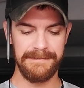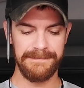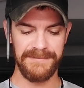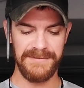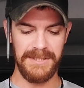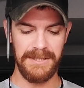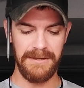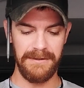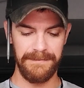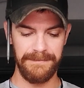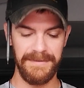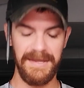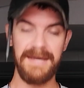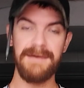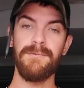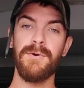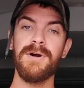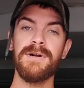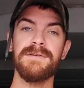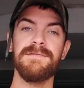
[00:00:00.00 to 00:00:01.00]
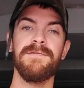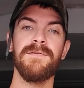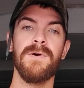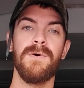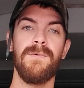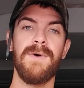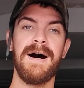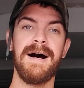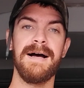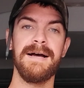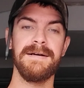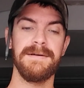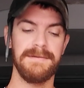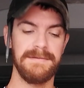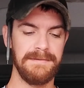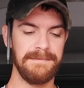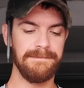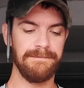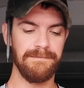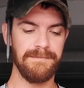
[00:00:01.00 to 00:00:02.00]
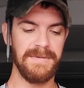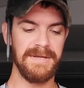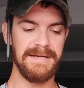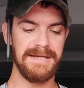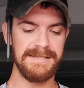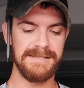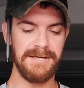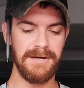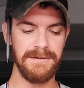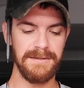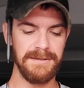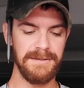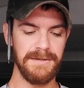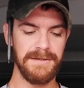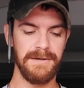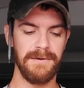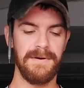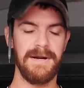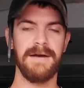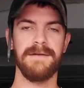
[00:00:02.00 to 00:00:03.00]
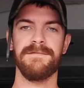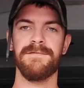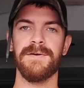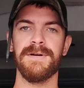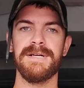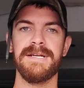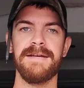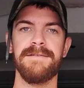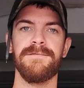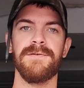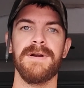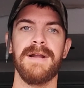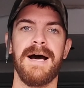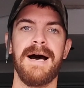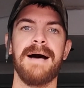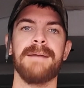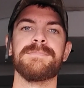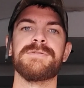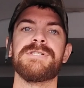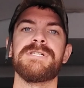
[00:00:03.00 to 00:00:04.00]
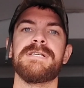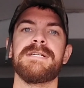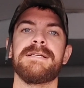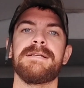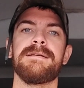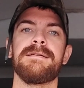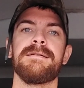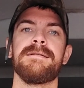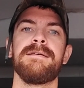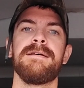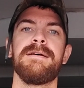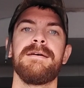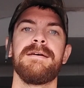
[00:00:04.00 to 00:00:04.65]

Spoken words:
So they worked for a while, but I started looking around for a different option